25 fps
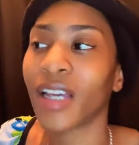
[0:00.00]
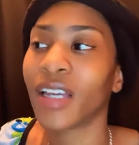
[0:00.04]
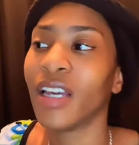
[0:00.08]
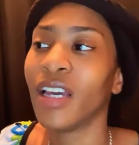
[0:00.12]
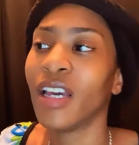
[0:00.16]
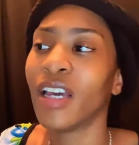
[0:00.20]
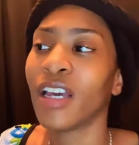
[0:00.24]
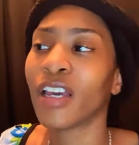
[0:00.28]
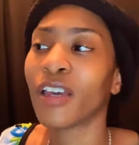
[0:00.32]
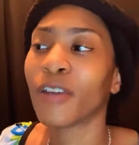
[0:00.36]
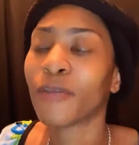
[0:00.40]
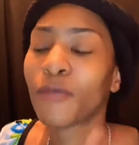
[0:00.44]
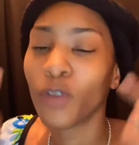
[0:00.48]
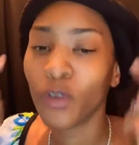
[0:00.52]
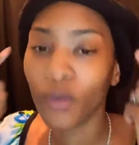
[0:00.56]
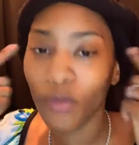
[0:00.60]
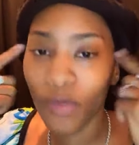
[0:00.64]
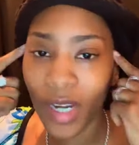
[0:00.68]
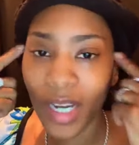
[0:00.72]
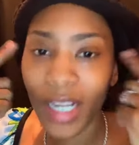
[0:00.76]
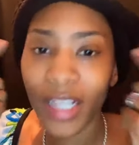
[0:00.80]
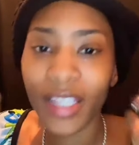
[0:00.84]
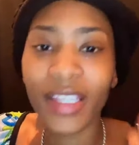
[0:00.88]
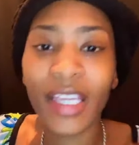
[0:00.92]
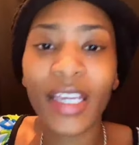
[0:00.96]
Like if
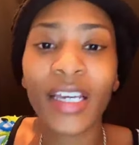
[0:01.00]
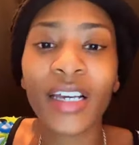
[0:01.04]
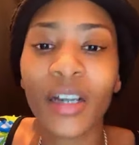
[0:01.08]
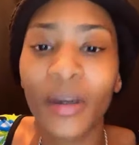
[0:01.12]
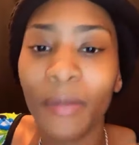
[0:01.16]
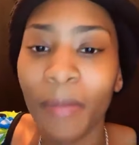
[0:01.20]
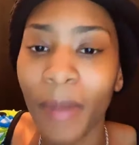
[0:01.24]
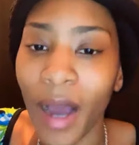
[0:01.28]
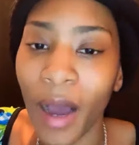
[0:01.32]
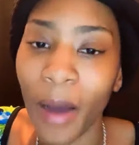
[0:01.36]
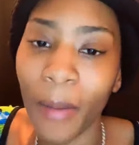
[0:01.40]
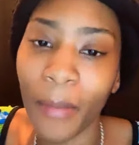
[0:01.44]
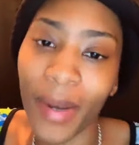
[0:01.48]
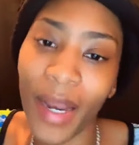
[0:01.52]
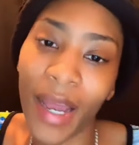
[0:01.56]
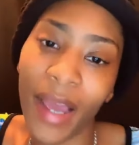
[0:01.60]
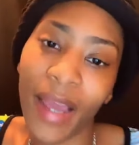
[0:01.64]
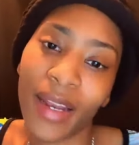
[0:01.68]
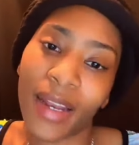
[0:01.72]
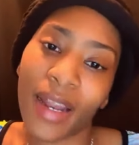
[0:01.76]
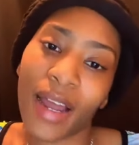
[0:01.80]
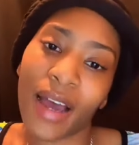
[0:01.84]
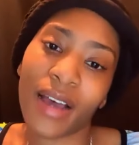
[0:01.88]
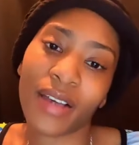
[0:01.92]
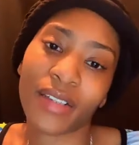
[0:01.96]
you really think about
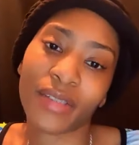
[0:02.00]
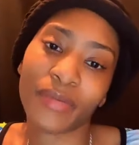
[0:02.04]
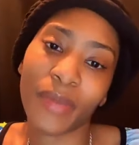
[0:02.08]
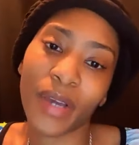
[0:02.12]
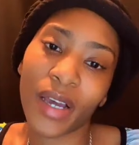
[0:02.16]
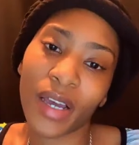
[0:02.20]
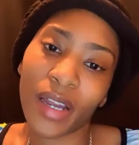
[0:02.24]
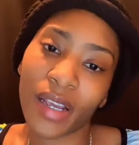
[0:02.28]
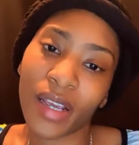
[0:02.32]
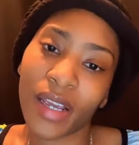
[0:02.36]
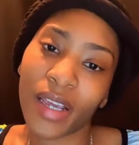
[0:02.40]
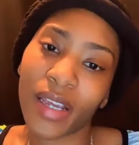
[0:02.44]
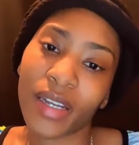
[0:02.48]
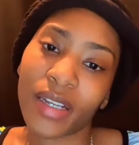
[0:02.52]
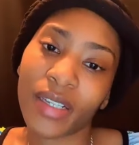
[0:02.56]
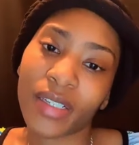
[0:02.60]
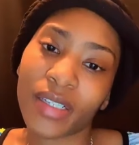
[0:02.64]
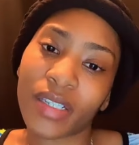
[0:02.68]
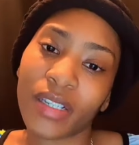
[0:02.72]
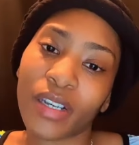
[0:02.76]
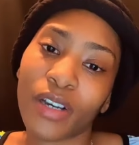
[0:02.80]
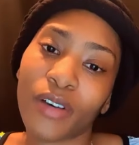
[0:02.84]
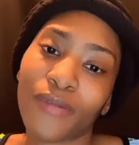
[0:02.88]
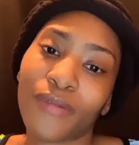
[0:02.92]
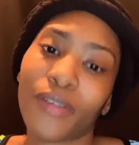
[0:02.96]
Black Lives Matter
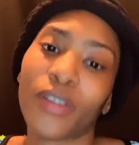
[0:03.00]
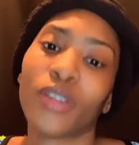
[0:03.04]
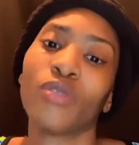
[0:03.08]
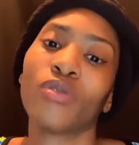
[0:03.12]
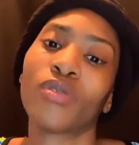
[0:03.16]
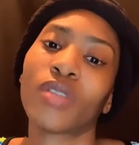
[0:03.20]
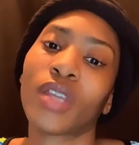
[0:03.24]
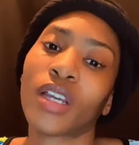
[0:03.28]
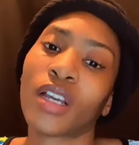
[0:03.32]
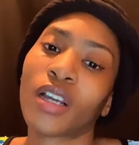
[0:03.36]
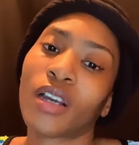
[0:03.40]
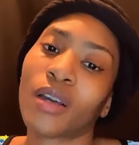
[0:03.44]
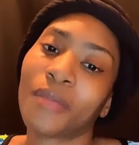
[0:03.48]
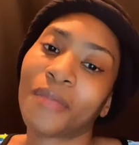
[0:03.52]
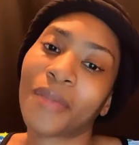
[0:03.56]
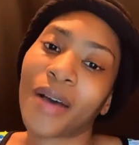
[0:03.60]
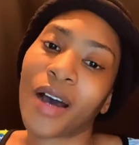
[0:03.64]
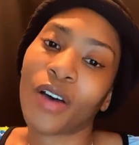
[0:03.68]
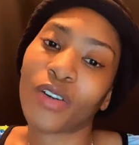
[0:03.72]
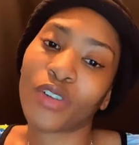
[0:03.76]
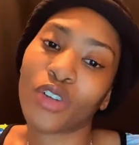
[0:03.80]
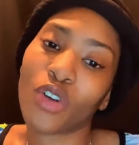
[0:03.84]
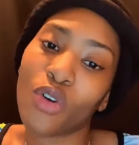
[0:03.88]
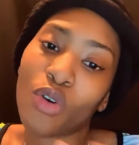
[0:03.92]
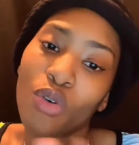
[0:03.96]
in itself, and you think
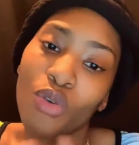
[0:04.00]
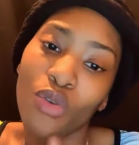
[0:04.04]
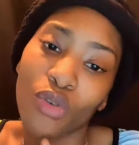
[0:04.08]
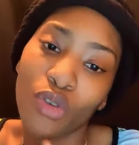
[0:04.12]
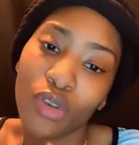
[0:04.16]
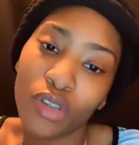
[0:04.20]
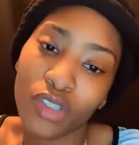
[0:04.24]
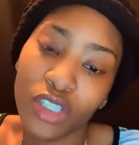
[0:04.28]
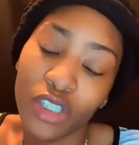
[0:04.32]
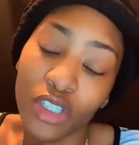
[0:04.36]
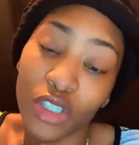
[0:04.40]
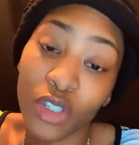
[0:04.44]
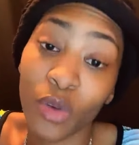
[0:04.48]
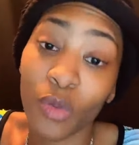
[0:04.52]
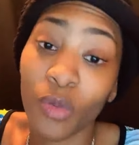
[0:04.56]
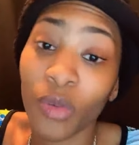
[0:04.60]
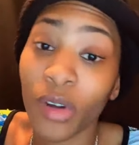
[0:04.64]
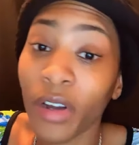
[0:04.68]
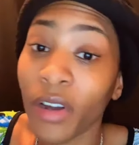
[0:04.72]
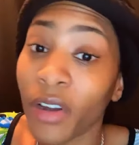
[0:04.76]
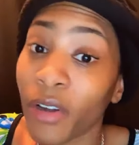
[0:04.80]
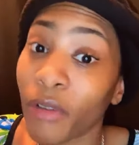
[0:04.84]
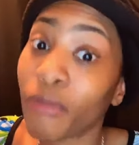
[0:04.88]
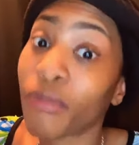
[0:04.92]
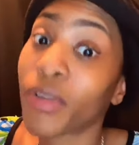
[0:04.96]
about the origins
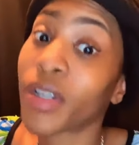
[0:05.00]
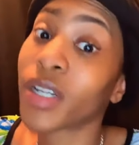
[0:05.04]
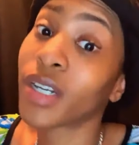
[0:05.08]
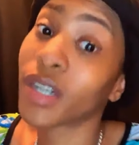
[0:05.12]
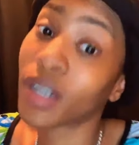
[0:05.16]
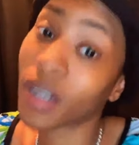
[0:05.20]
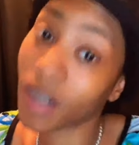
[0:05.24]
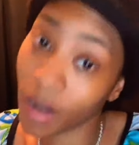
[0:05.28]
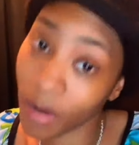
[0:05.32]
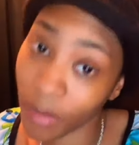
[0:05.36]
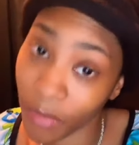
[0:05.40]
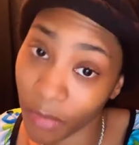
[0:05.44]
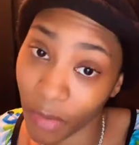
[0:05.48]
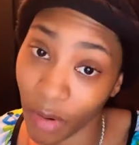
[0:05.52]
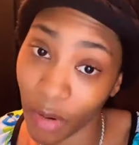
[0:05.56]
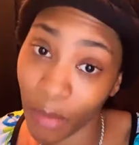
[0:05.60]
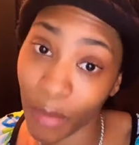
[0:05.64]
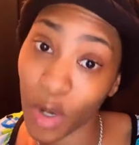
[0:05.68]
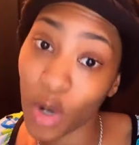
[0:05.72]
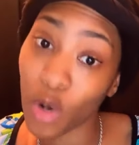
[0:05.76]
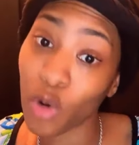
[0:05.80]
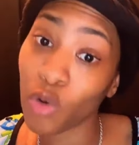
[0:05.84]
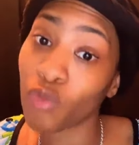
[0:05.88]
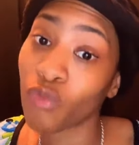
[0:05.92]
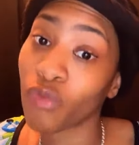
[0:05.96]
of where it really come
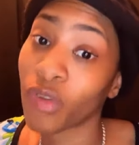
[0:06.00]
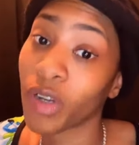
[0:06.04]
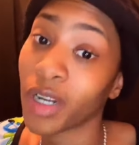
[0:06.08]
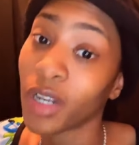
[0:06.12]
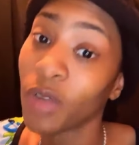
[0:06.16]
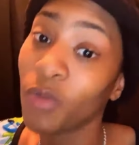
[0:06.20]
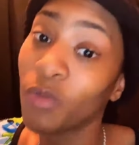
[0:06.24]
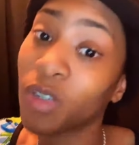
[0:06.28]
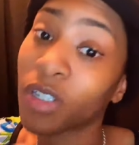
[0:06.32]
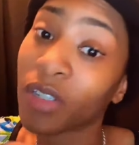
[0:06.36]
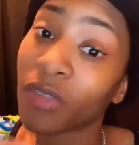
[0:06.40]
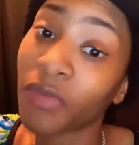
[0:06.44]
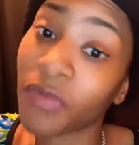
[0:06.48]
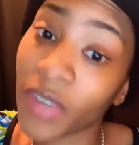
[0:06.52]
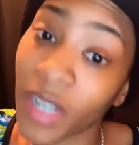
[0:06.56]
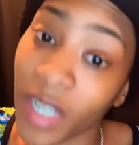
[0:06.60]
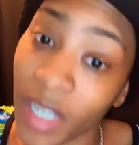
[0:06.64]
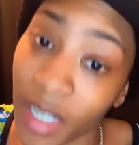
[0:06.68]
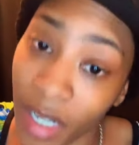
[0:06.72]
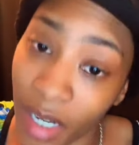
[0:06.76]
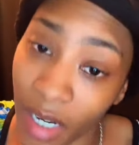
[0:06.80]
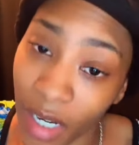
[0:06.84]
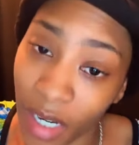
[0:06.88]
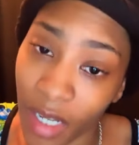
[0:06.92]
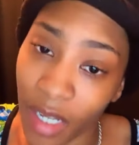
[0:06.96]
from and who really was
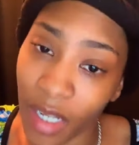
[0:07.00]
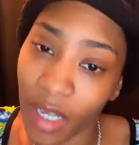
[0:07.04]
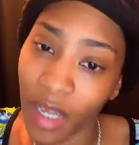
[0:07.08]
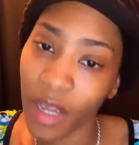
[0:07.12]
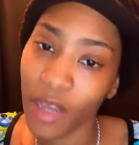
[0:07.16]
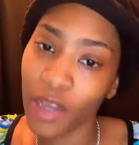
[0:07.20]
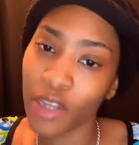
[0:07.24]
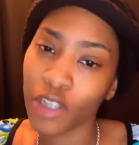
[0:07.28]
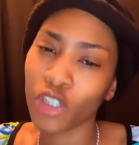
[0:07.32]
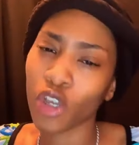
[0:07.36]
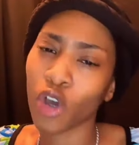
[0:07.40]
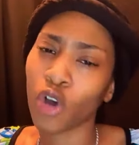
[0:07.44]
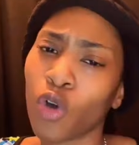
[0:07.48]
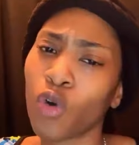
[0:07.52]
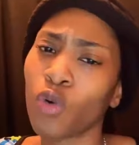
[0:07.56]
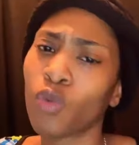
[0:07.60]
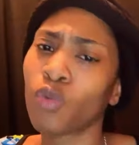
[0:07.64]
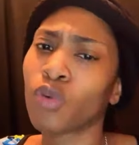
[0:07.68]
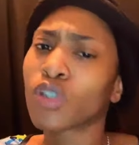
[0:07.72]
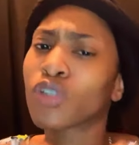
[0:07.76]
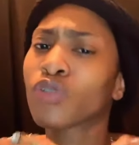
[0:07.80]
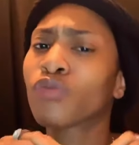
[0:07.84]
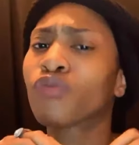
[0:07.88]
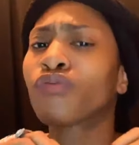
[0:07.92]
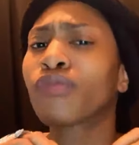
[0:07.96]
funding it, so
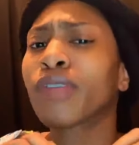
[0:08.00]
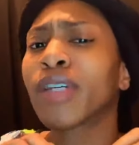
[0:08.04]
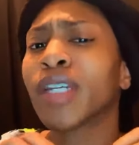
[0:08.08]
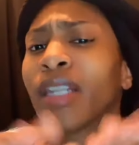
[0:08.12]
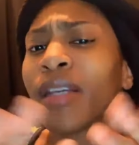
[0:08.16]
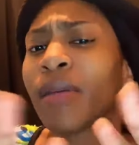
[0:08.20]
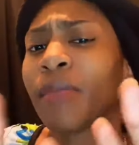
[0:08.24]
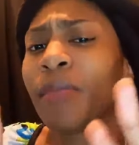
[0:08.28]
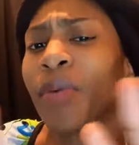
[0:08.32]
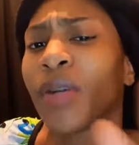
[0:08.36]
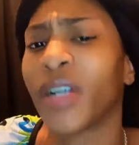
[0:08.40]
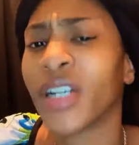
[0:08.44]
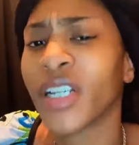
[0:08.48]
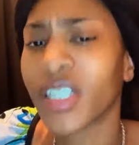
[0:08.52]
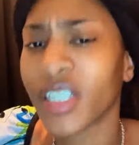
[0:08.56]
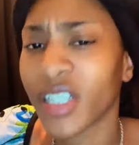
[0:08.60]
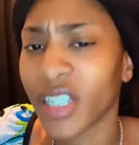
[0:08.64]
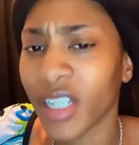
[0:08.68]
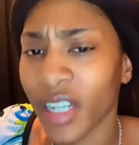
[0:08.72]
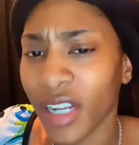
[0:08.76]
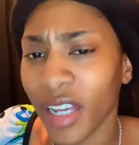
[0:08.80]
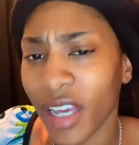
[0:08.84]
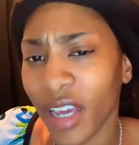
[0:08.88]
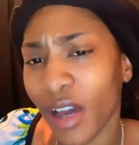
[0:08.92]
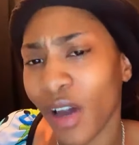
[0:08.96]
who was really
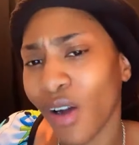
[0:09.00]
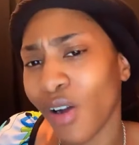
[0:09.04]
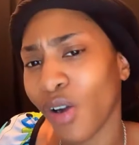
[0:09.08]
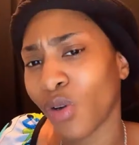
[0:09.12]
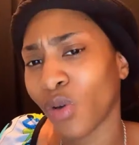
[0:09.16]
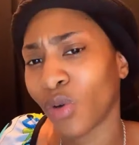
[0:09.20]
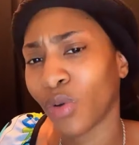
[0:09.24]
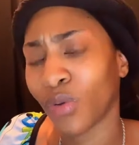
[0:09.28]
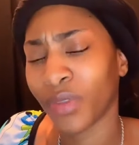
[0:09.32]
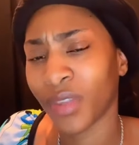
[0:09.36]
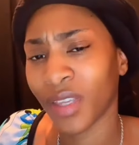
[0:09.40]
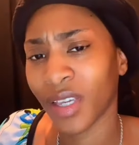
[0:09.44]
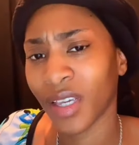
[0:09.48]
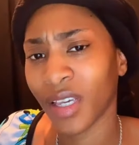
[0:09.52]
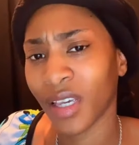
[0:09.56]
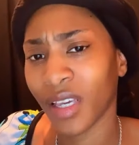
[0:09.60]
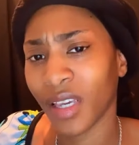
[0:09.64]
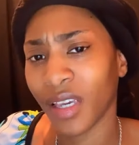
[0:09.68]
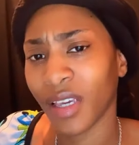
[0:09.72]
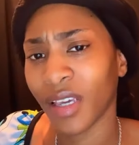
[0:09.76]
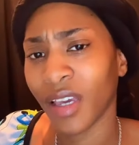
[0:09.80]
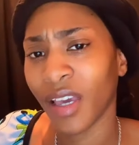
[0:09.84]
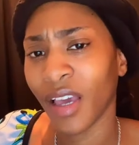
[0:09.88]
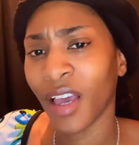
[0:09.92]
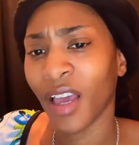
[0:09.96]
pushing that whole
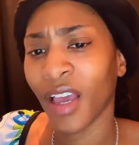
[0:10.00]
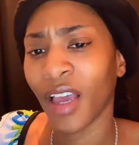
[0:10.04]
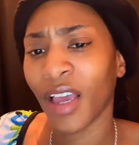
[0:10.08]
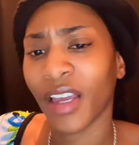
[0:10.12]
thing,